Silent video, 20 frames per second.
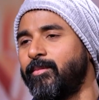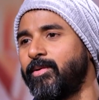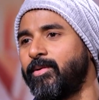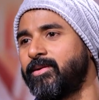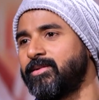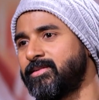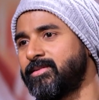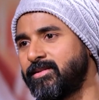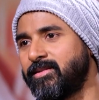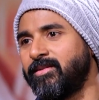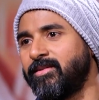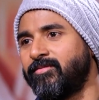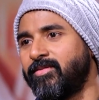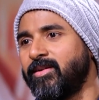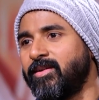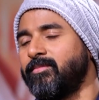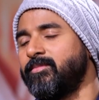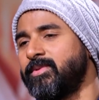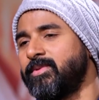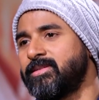Because in the
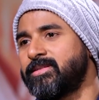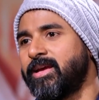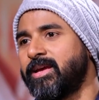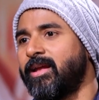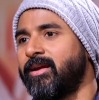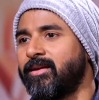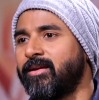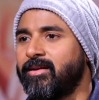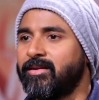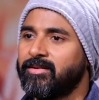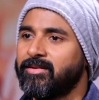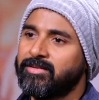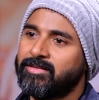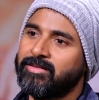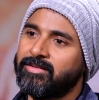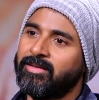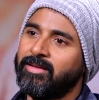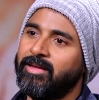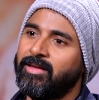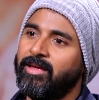film, this character
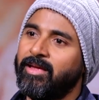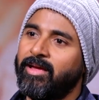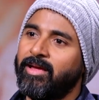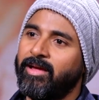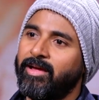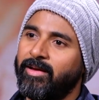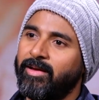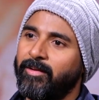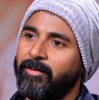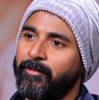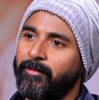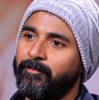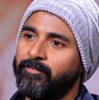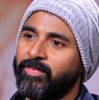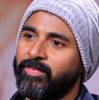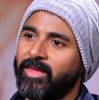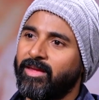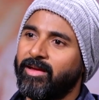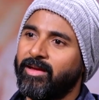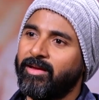is,
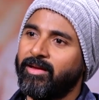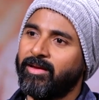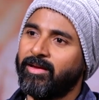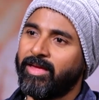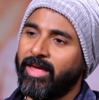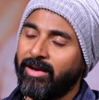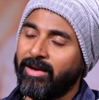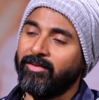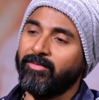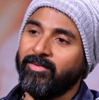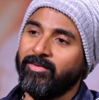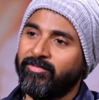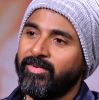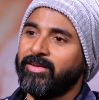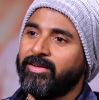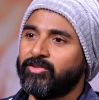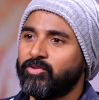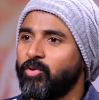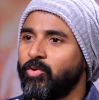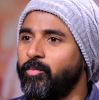character will
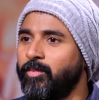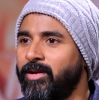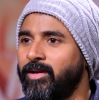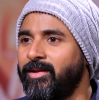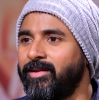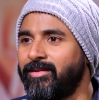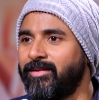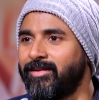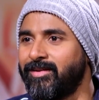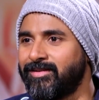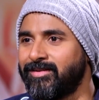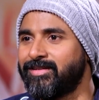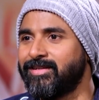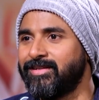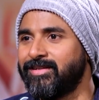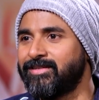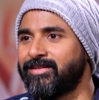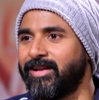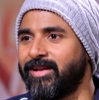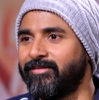face so many things in
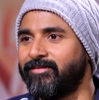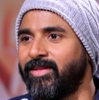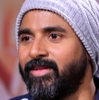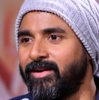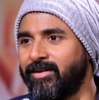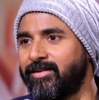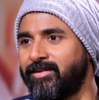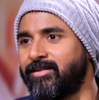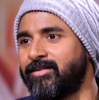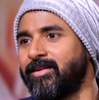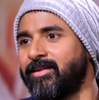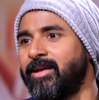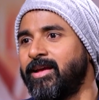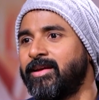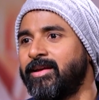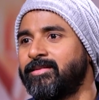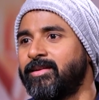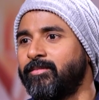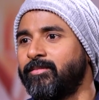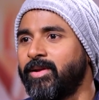his life that
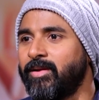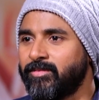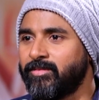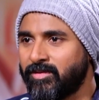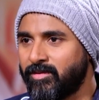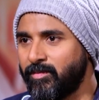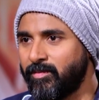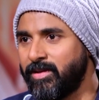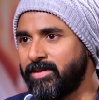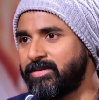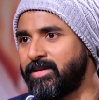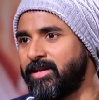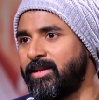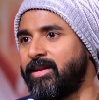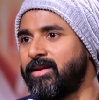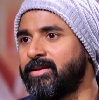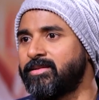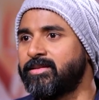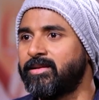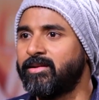sometimes it will be
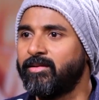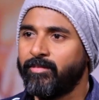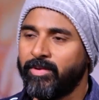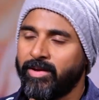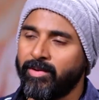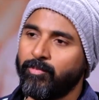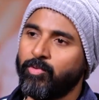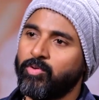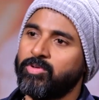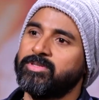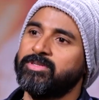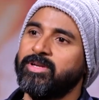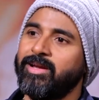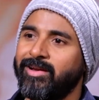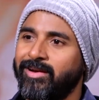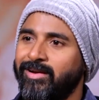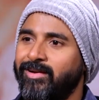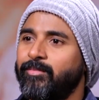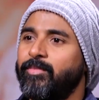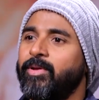serious, it will be
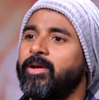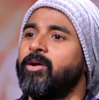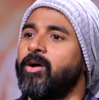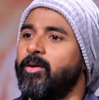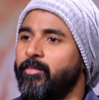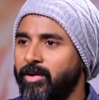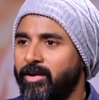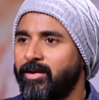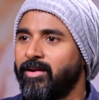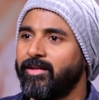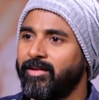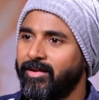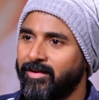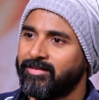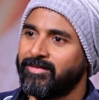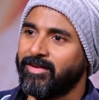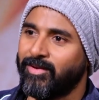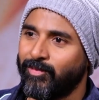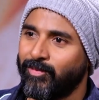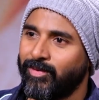emotional, it will be comical.
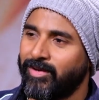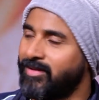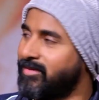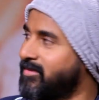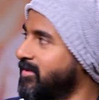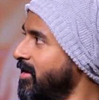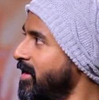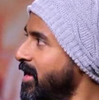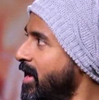That's how it is.